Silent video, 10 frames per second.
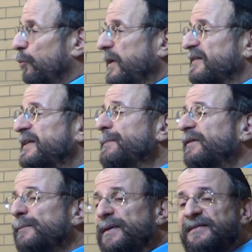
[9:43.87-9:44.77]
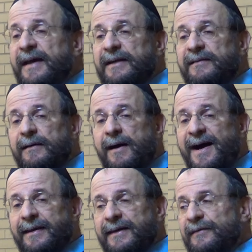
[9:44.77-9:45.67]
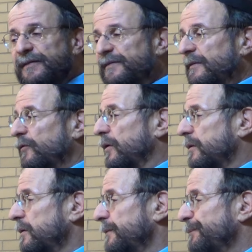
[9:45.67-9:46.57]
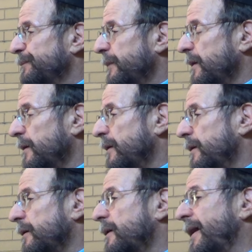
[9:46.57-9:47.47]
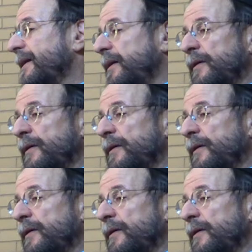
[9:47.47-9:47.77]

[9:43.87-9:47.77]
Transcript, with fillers: What he seems to be saying to God is, Look, God,